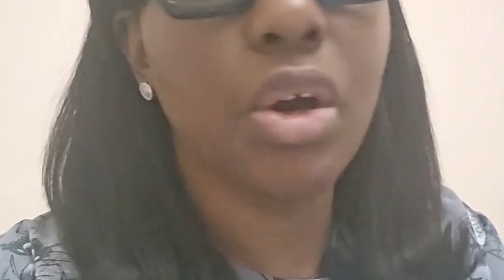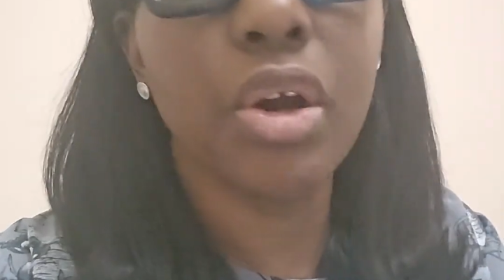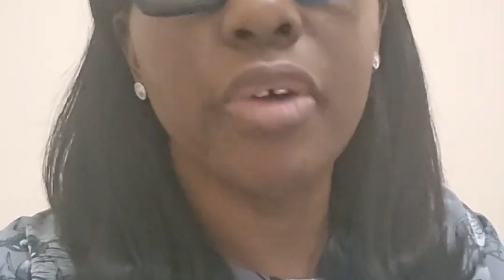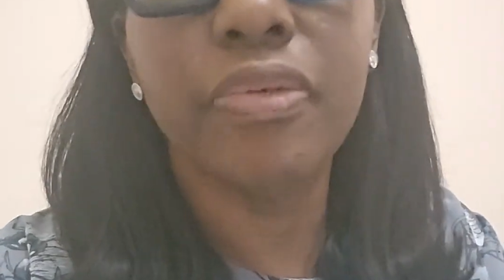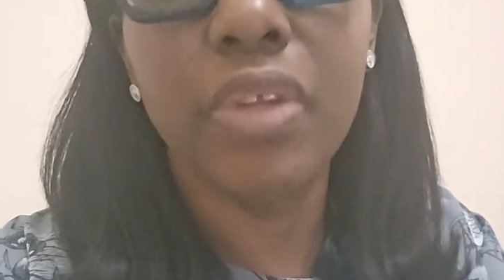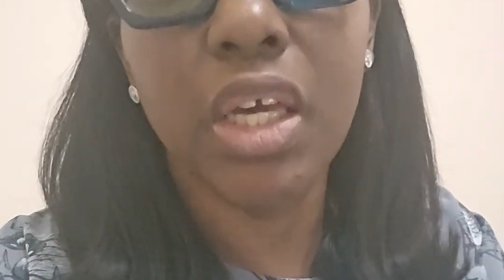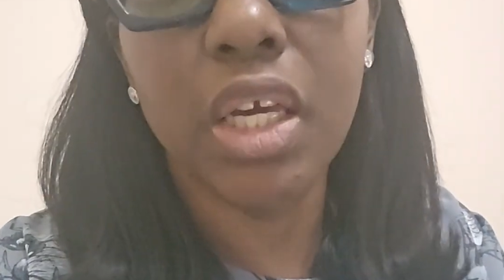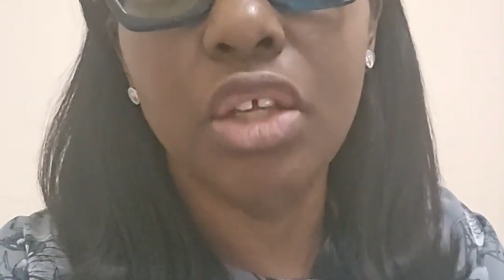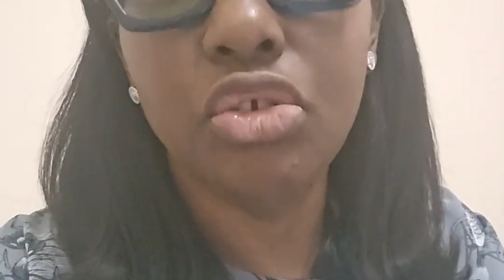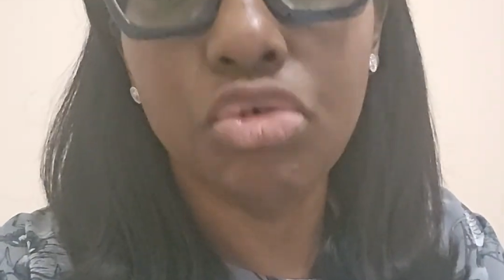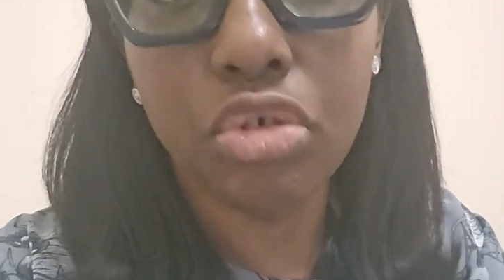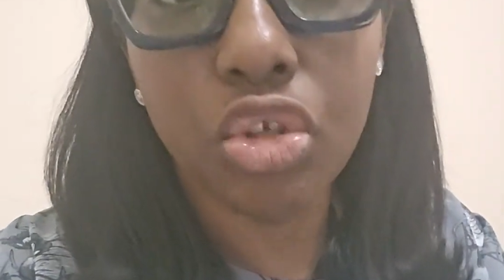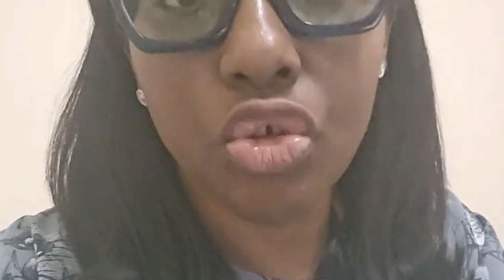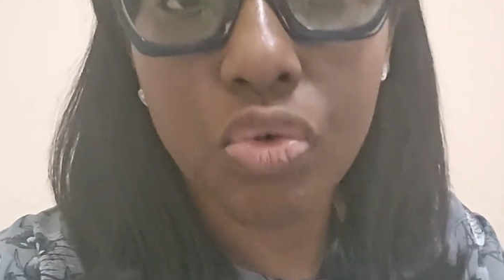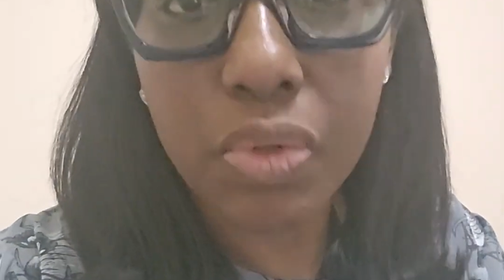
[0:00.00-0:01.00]
or if they
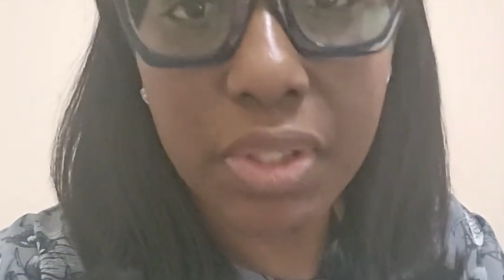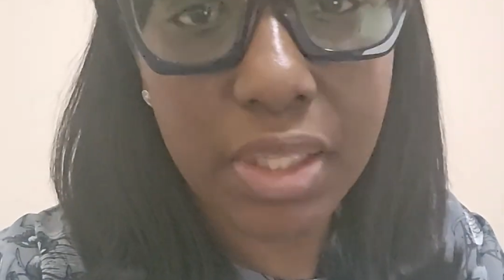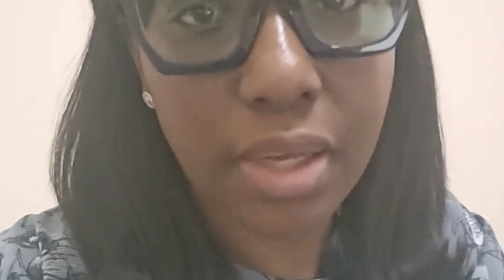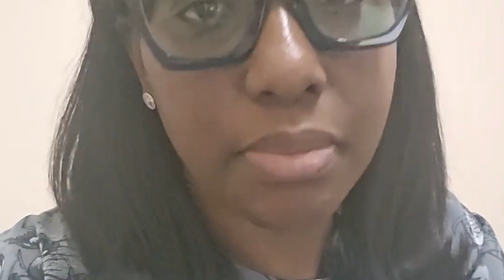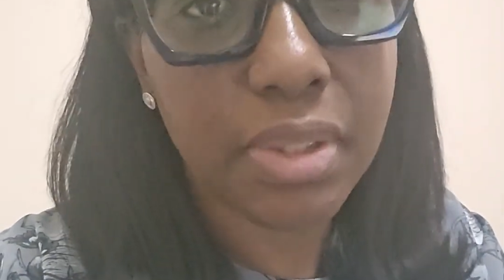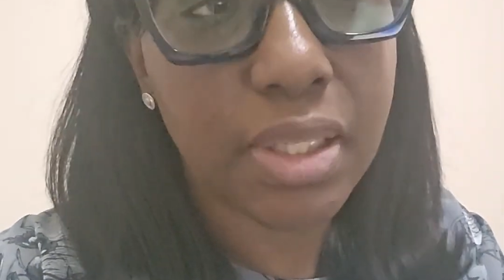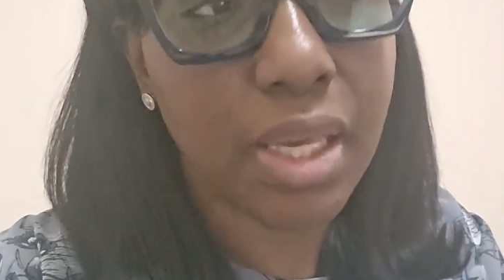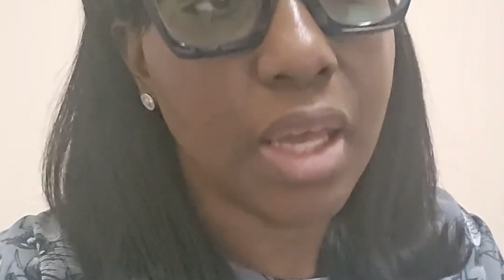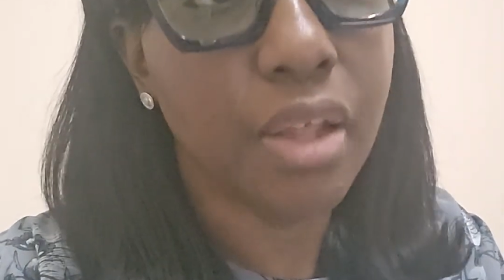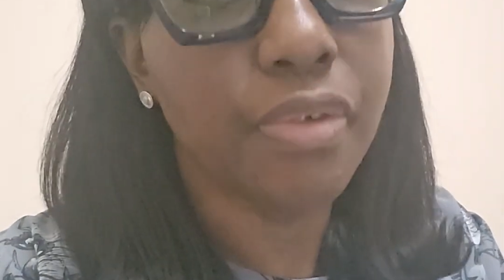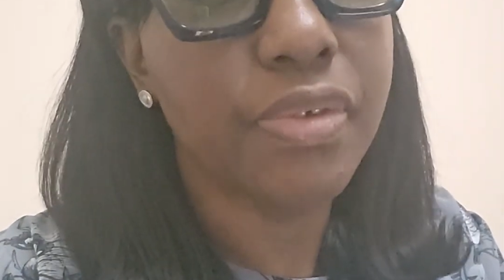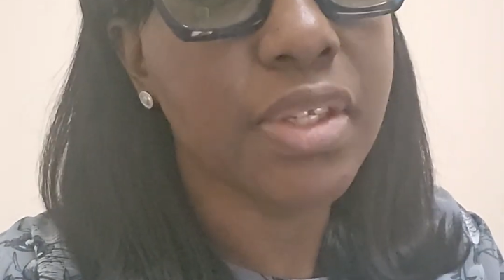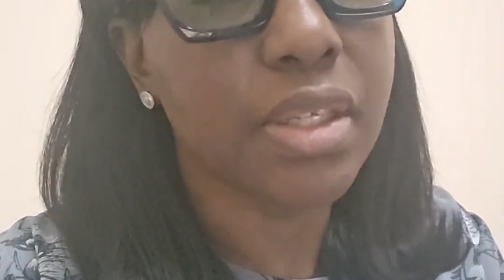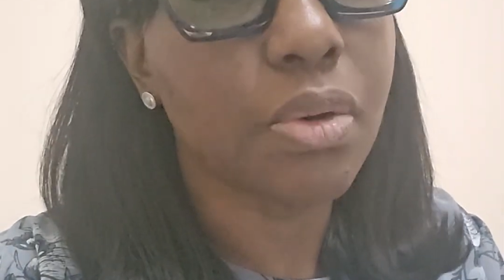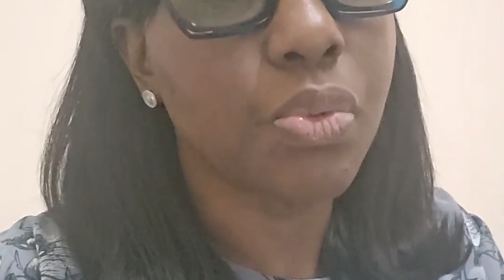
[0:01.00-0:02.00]
introduce
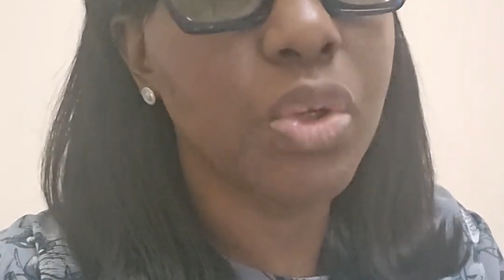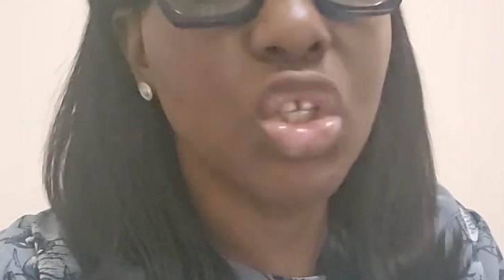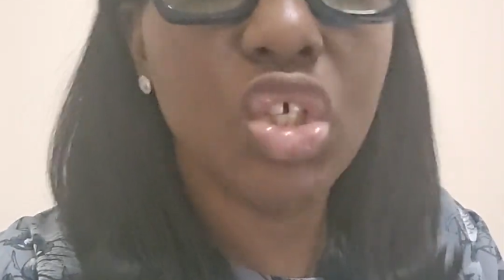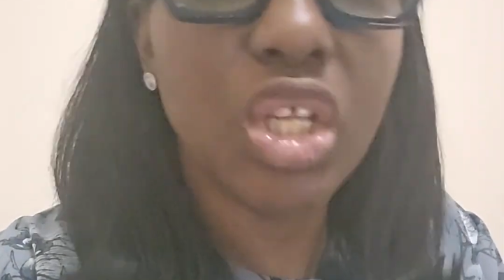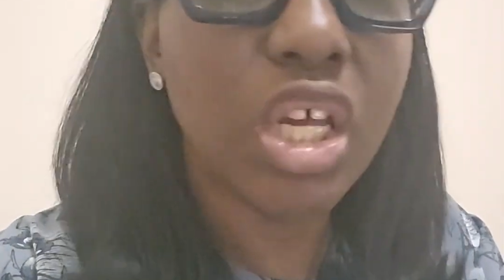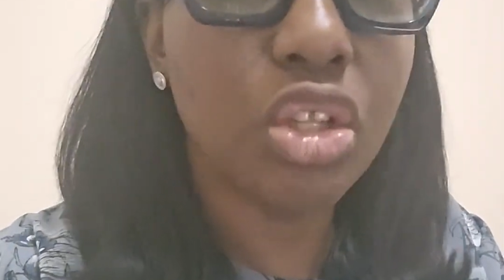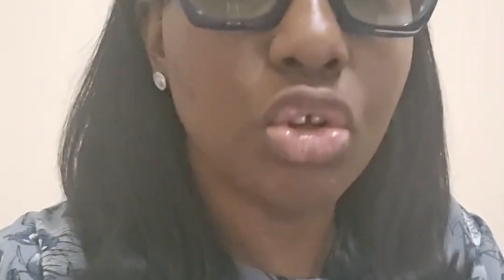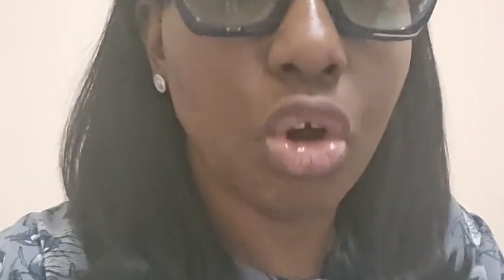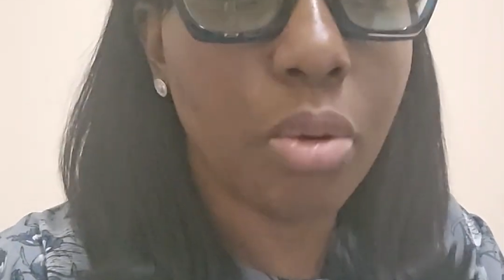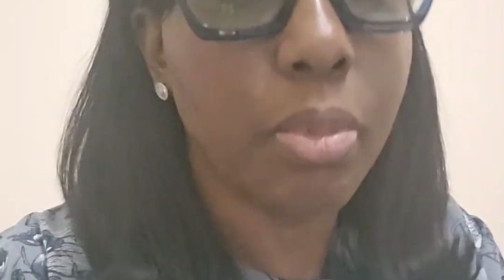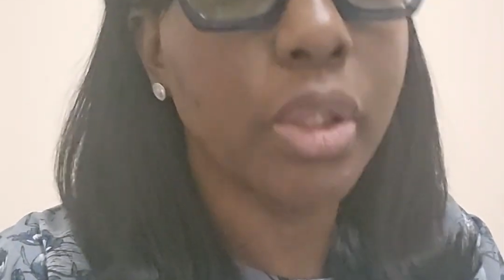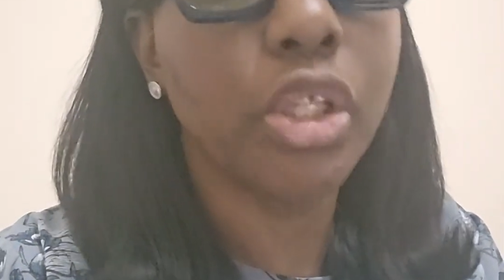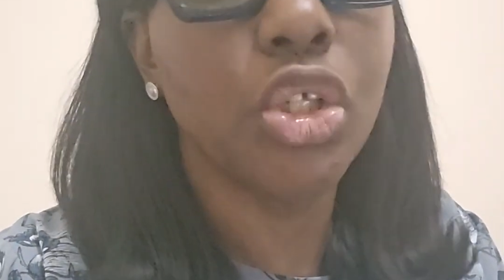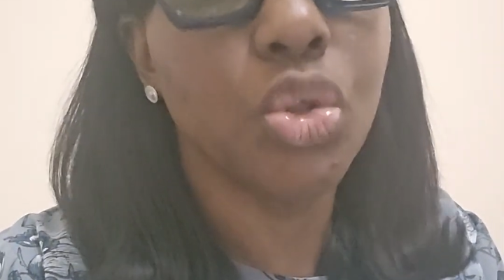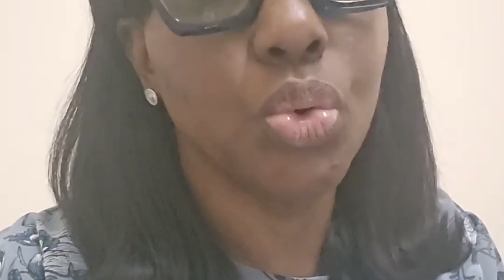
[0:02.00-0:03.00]
themselves, which they
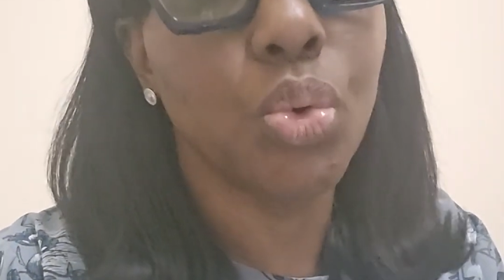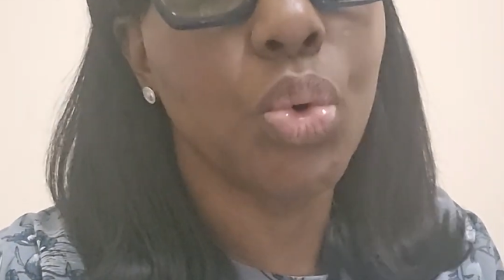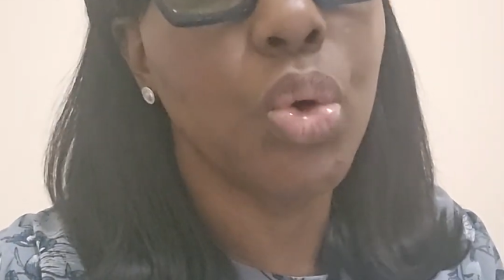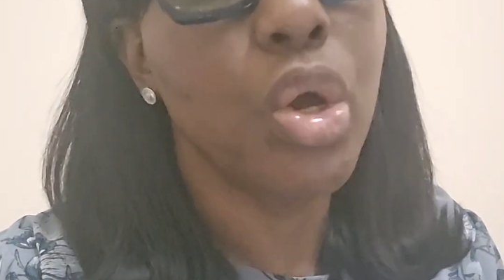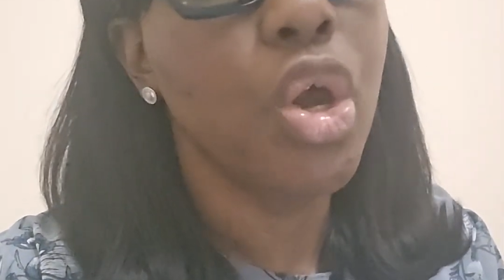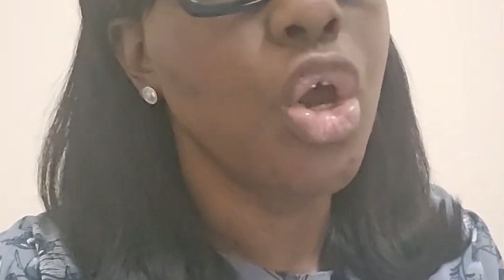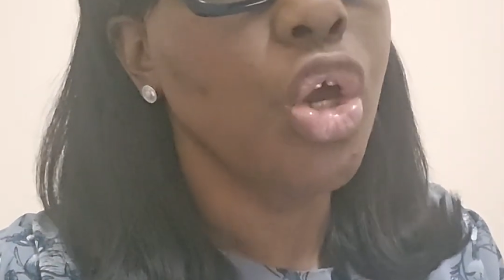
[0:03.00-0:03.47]
normally do,